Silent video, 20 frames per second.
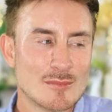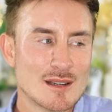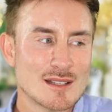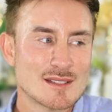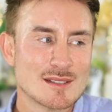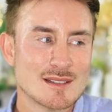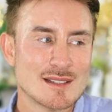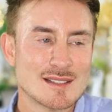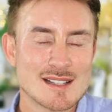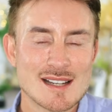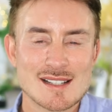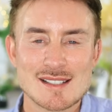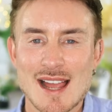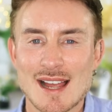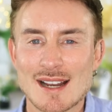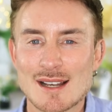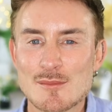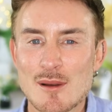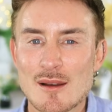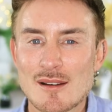which is
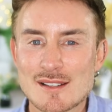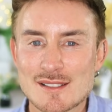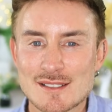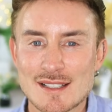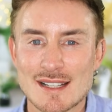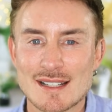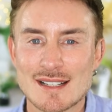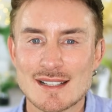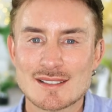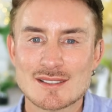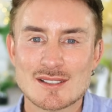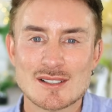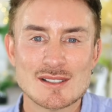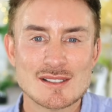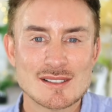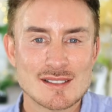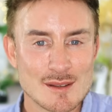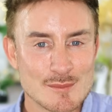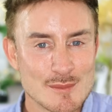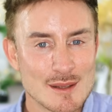exactly where it's needed to
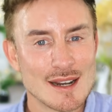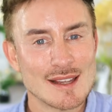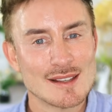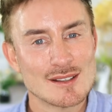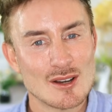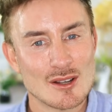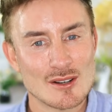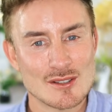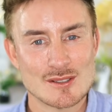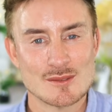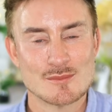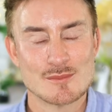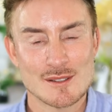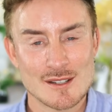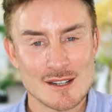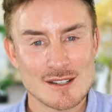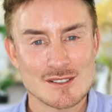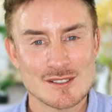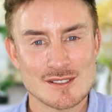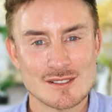stimulate collagen
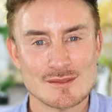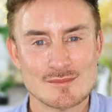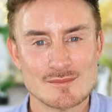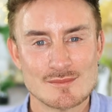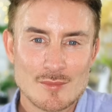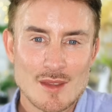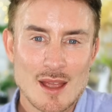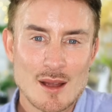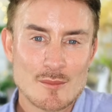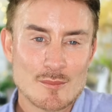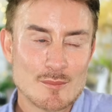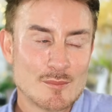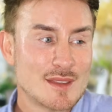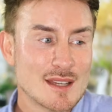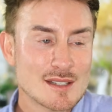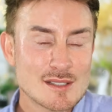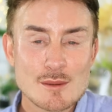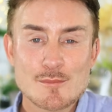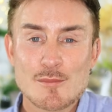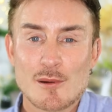production. Now,
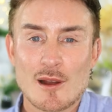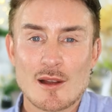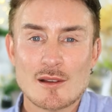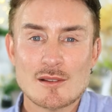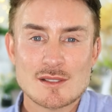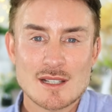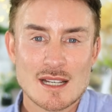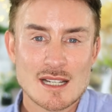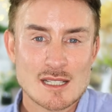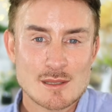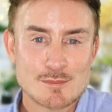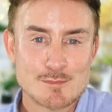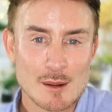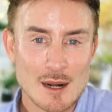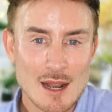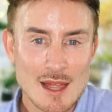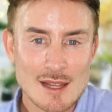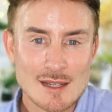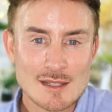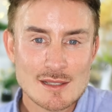this approach
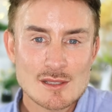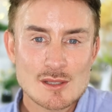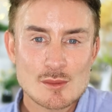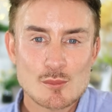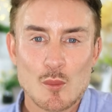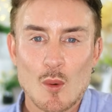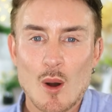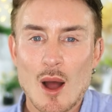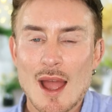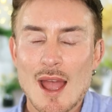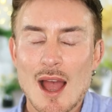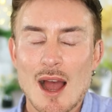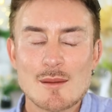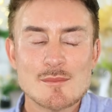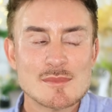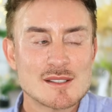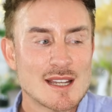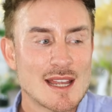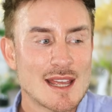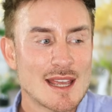explains why
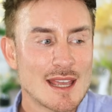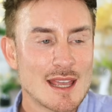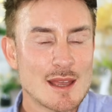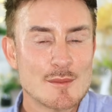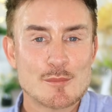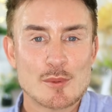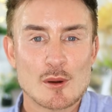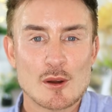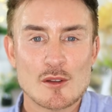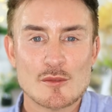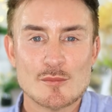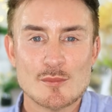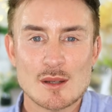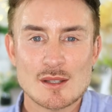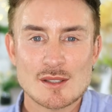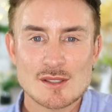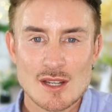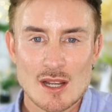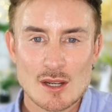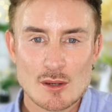I'm seeing
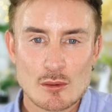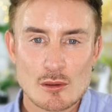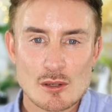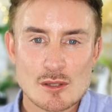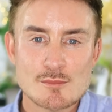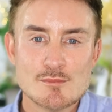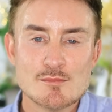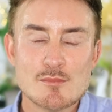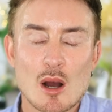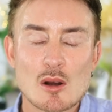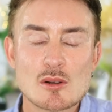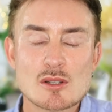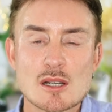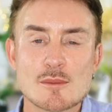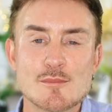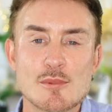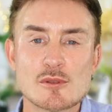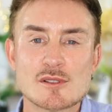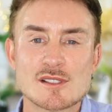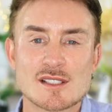improvements across
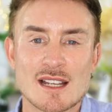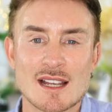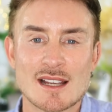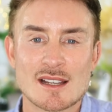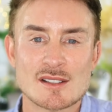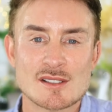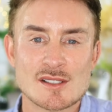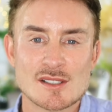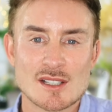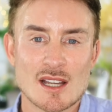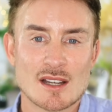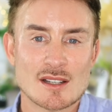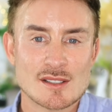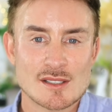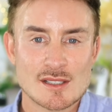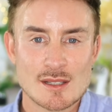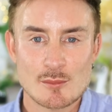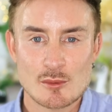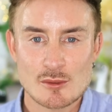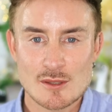multiple skin
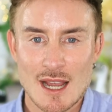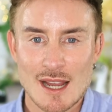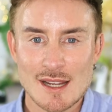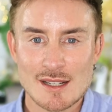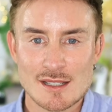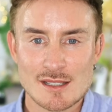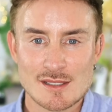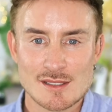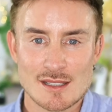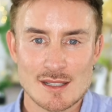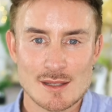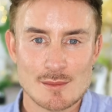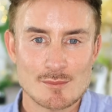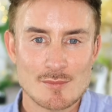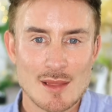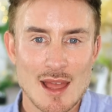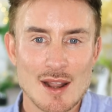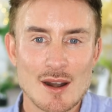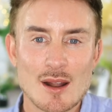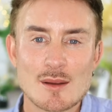concerns simultaneously,
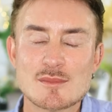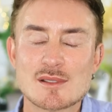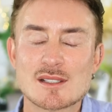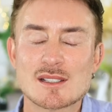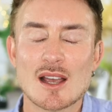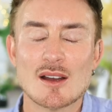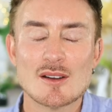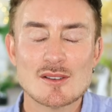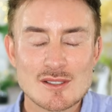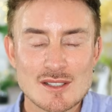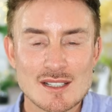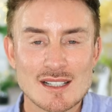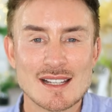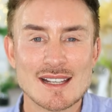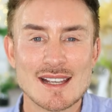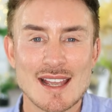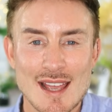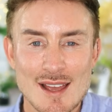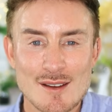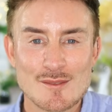and I'm
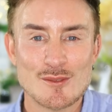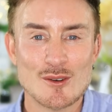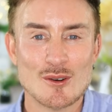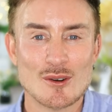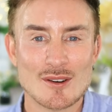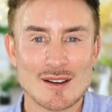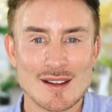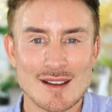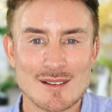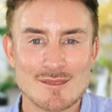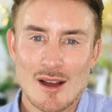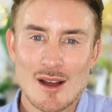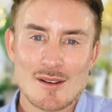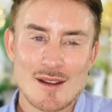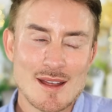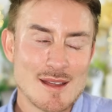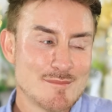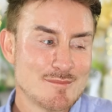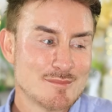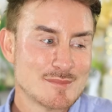totally here for it.
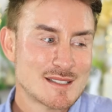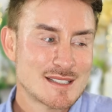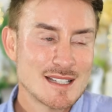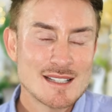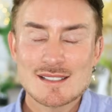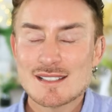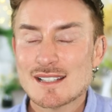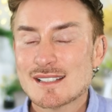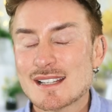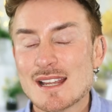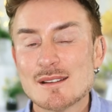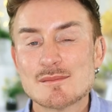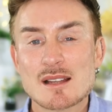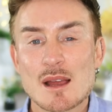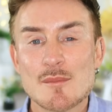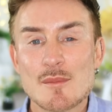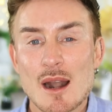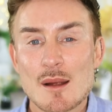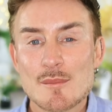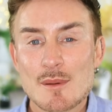Alright, since this keeps
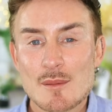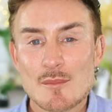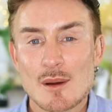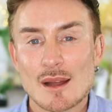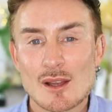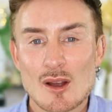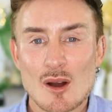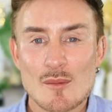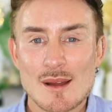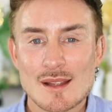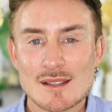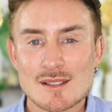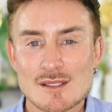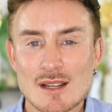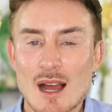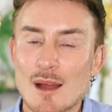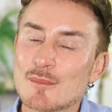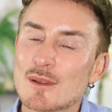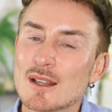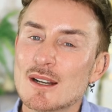coming up in my comments,
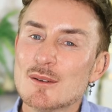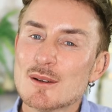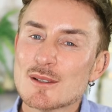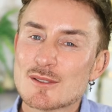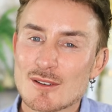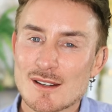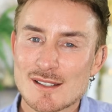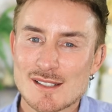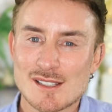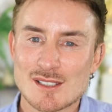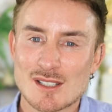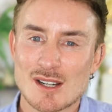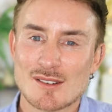I'm going to address it